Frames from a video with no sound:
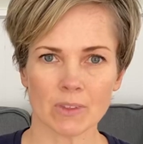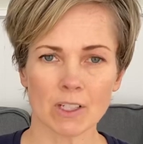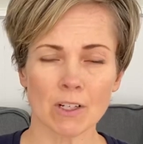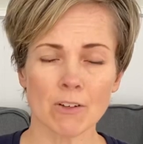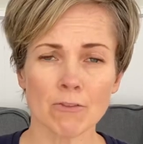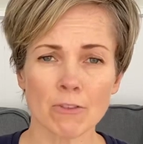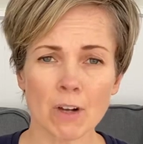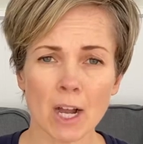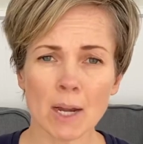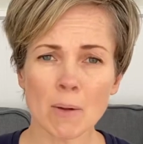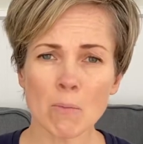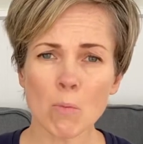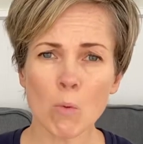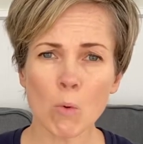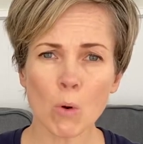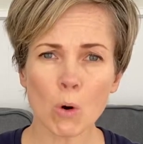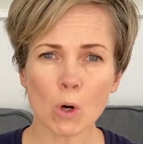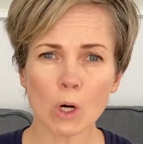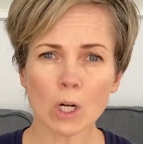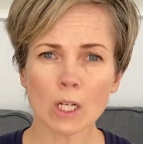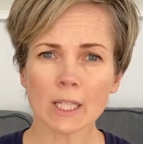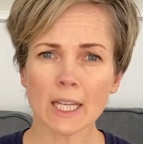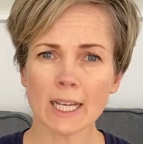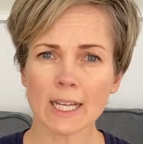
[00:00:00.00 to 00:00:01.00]
Find
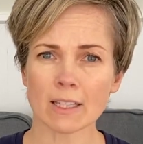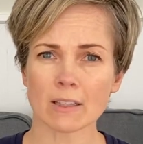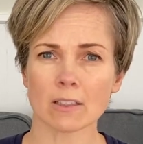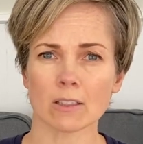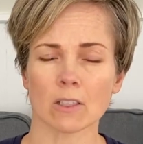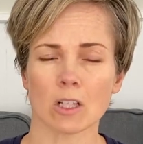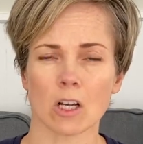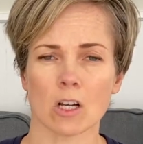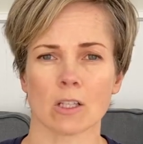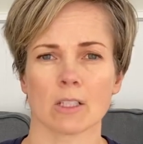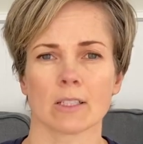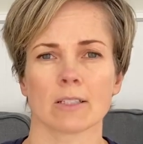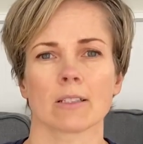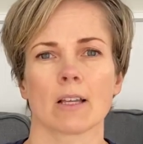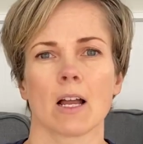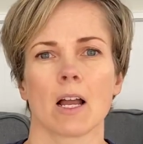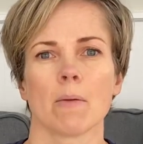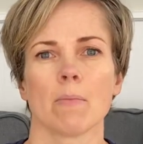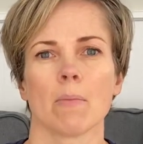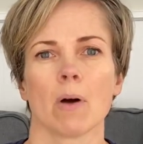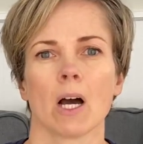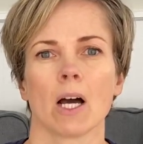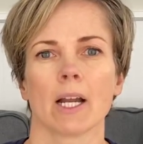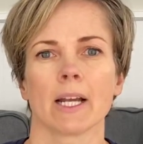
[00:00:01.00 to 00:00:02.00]
more length along the side
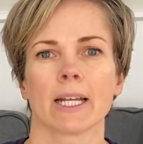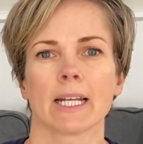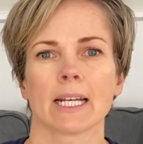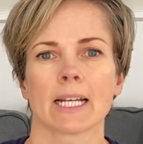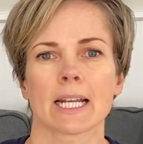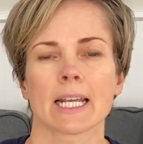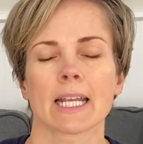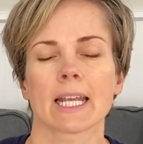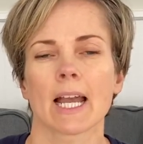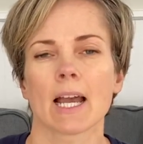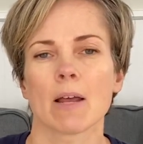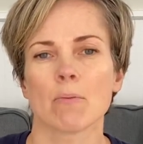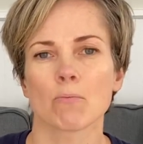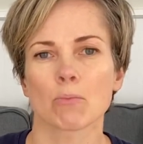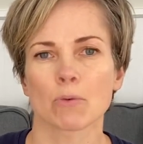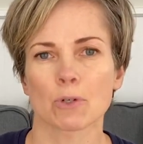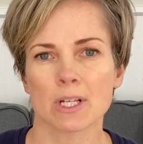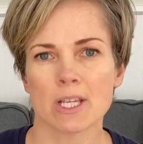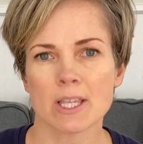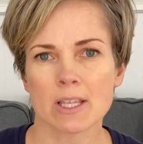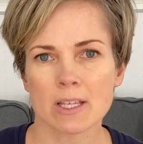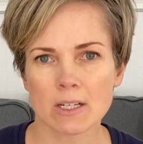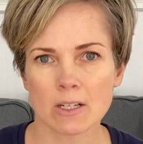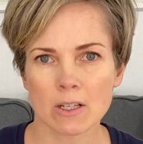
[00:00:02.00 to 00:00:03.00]
body, and again,
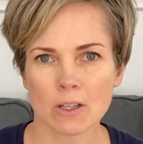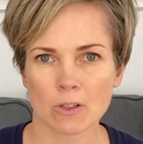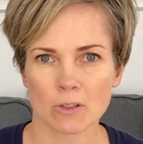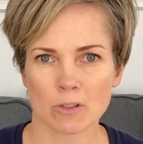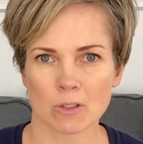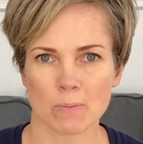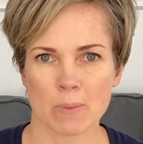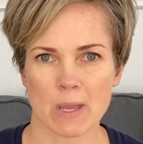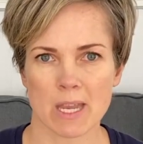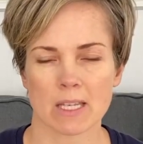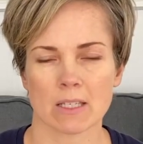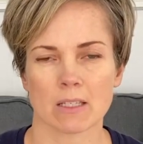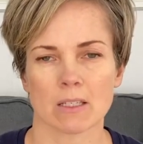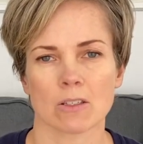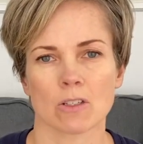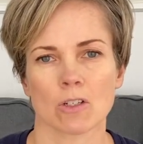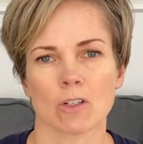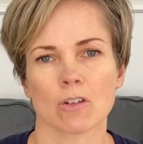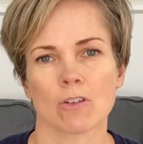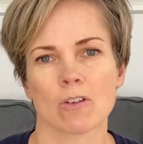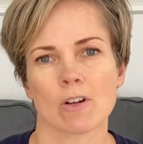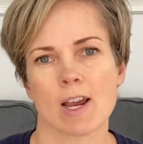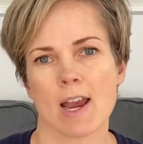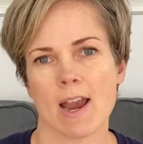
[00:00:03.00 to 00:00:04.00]
breathe into those spaces you're
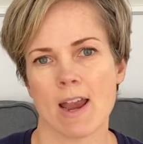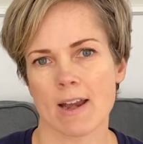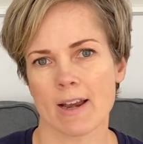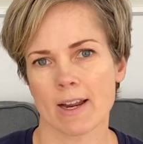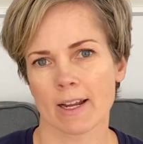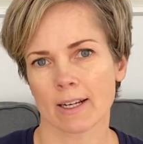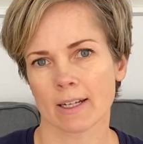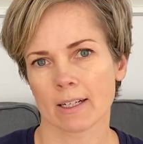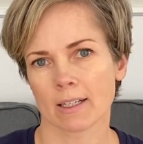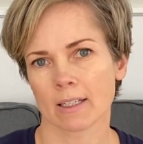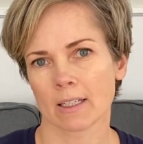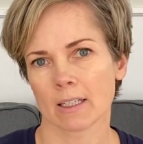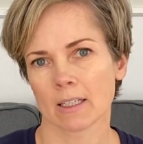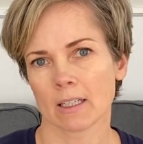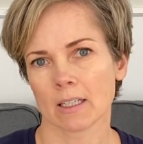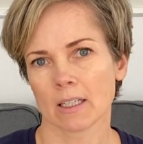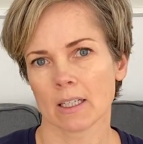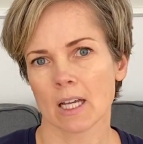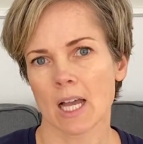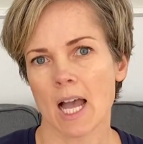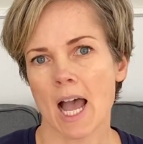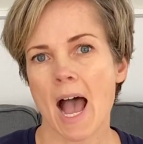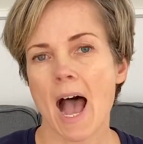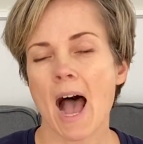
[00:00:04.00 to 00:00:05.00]
creating.
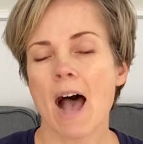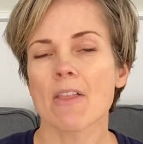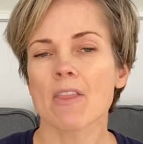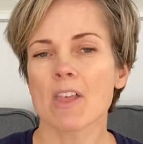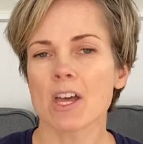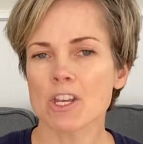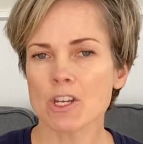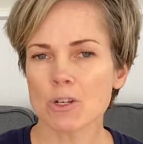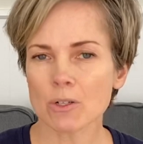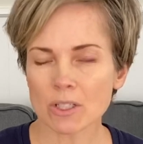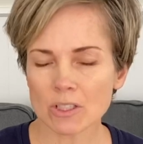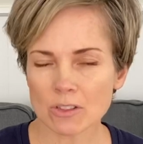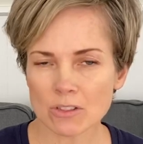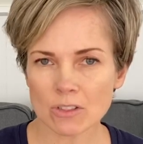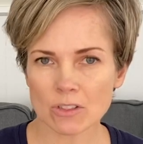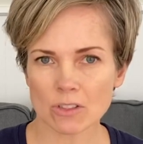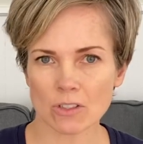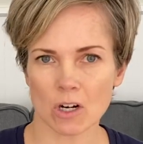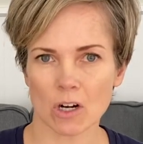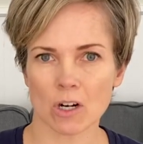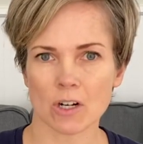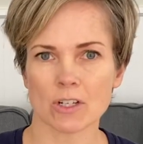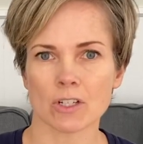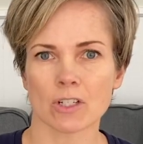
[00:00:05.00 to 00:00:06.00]
And then you can
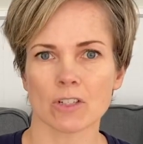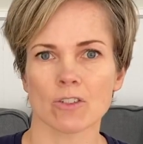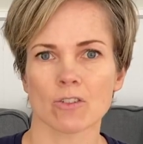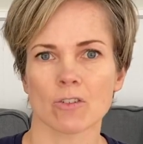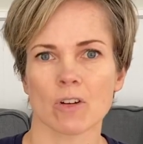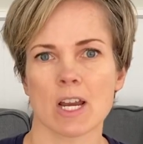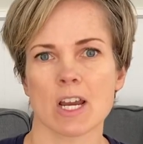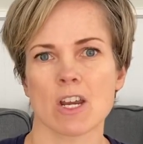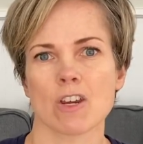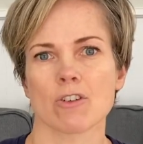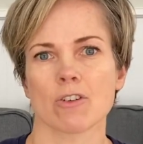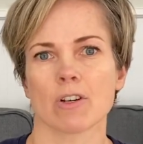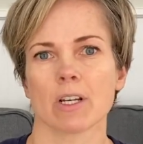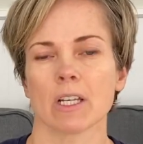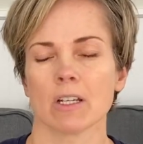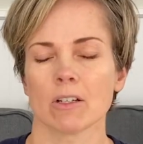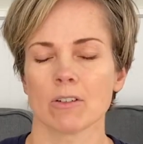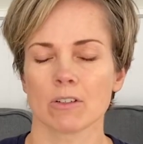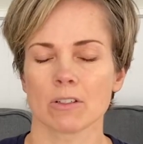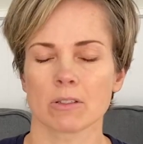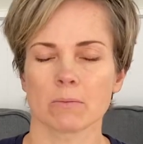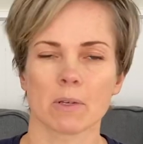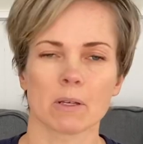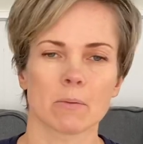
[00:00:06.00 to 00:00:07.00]
start to straighten your
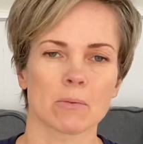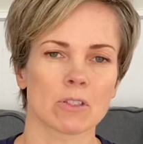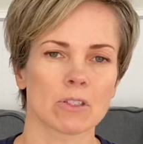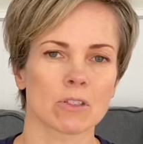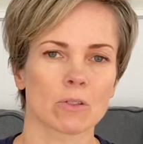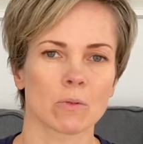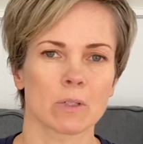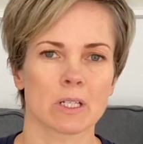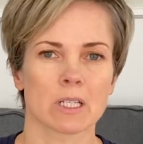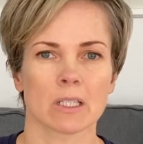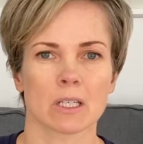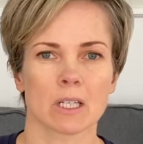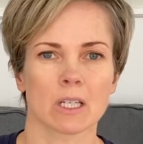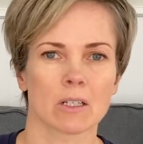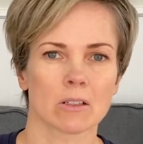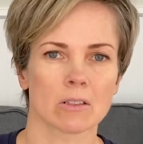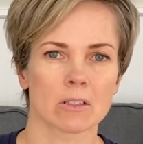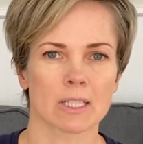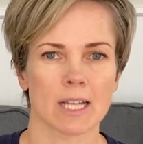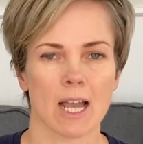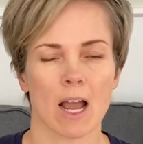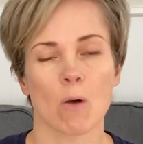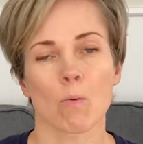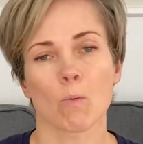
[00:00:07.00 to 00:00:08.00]
heels, maybe squeeze a heel
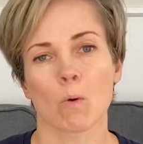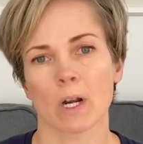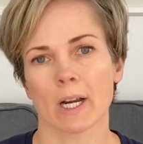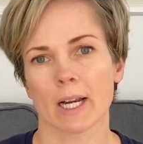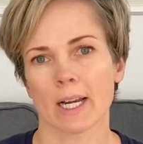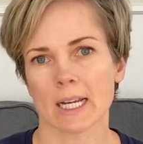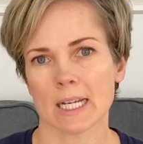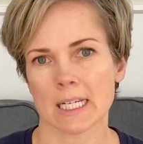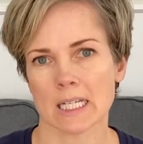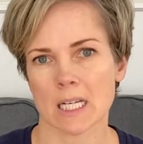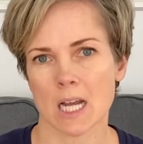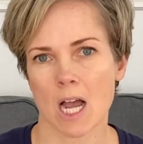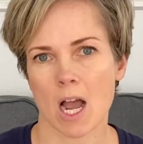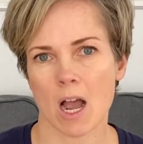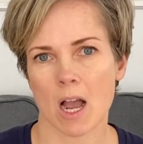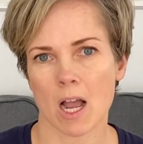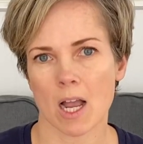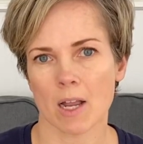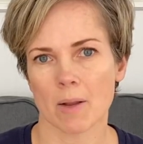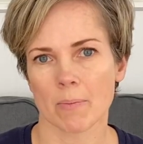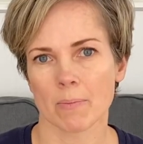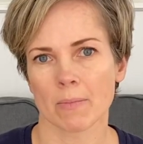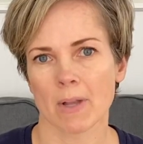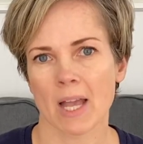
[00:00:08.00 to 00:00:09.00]
down one at a
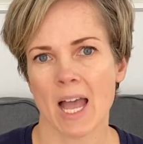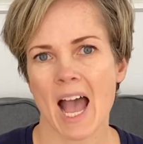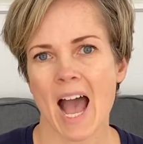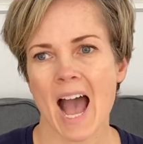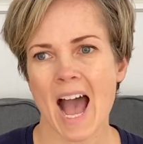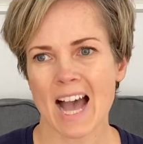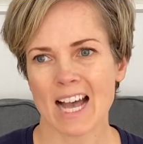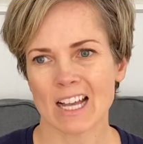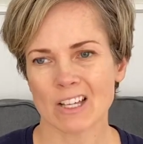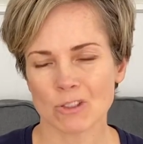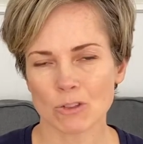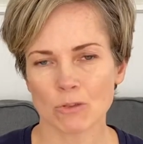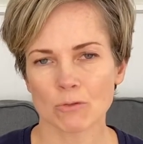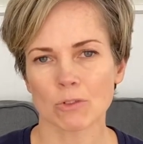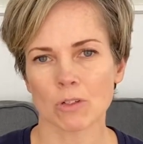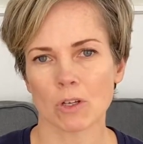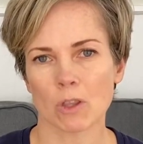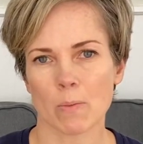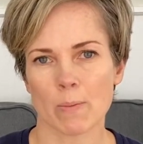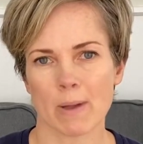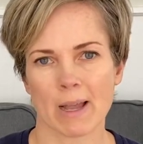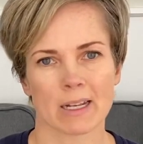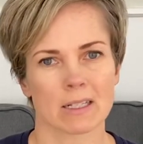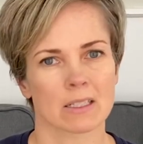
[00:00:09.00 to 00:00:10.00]
time as you feel the
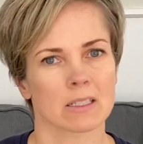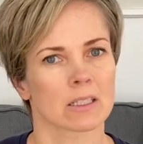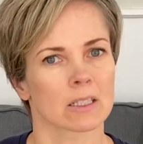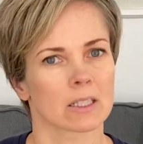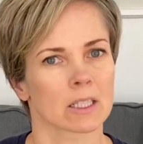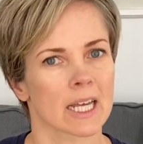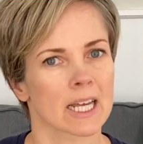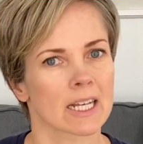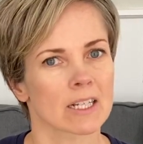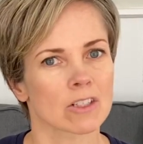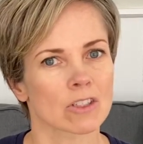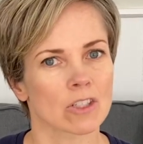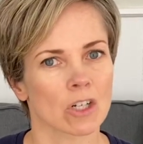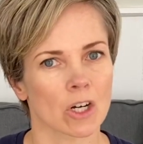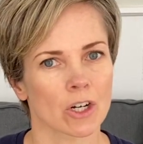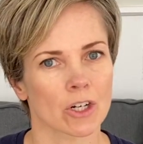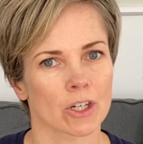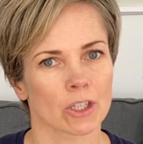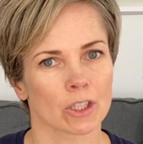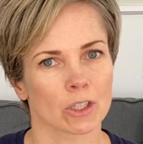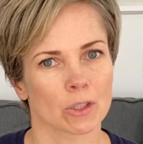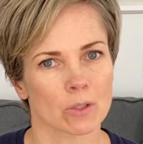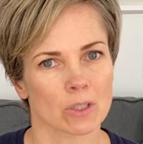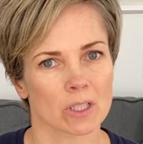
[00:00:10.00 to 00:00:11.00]
backs of the legs starting
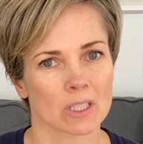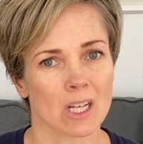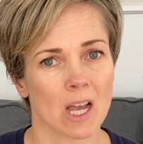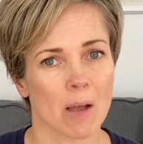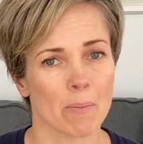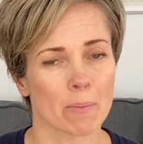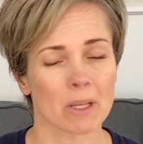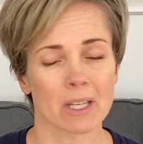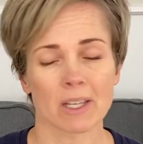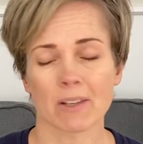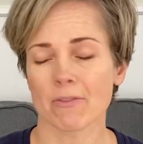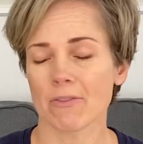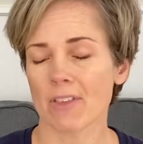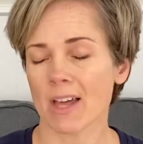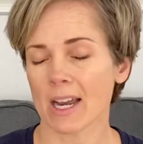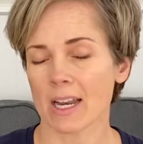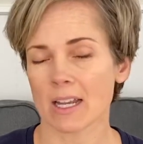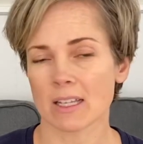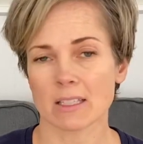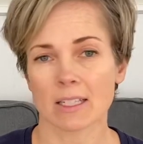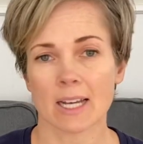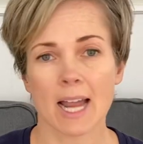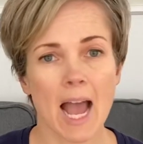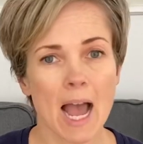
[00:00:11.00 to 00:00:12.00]
to loosen up. If that
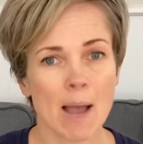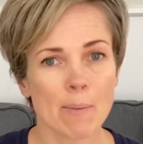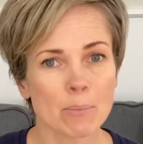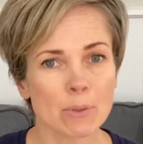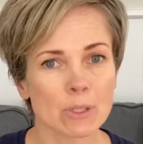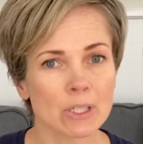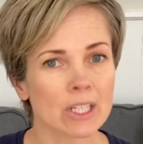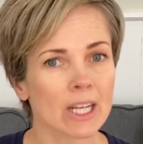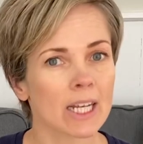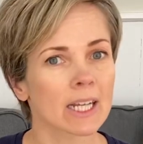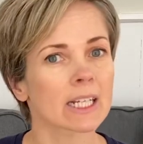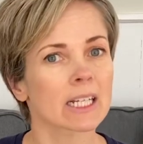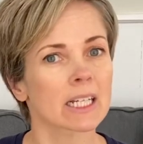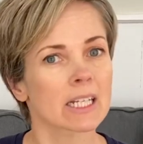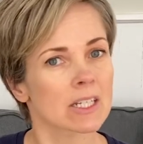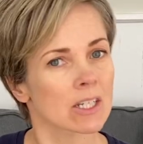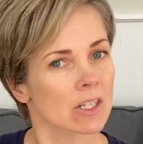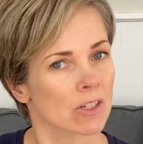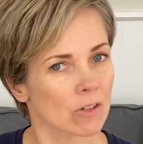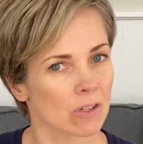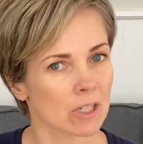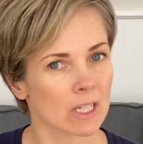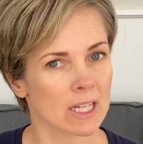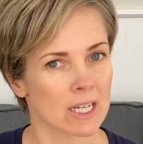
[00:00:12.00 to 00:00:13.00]
hasn't happened yet,
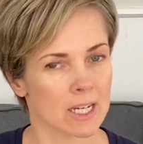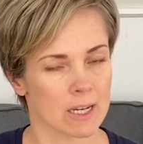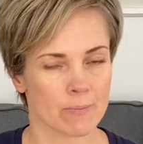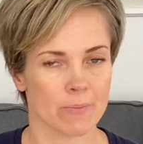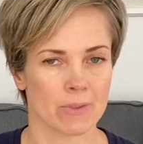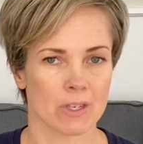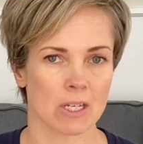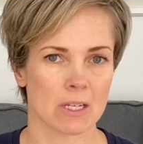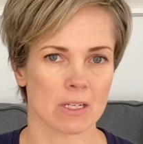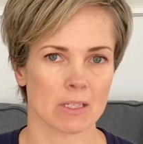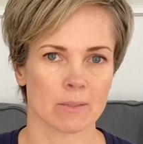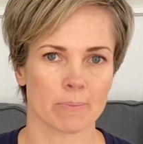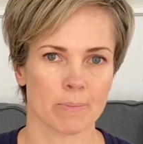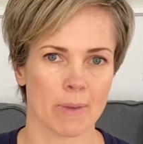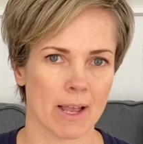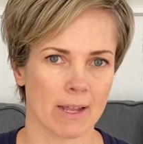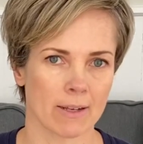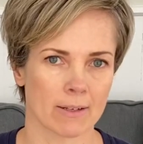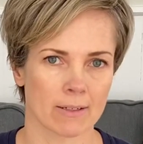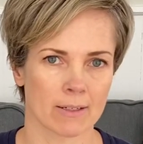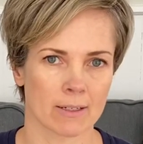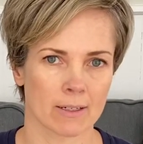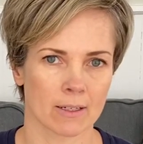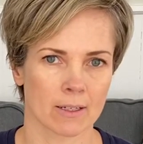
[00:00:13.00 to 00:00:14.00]
continue to keep the knees bent.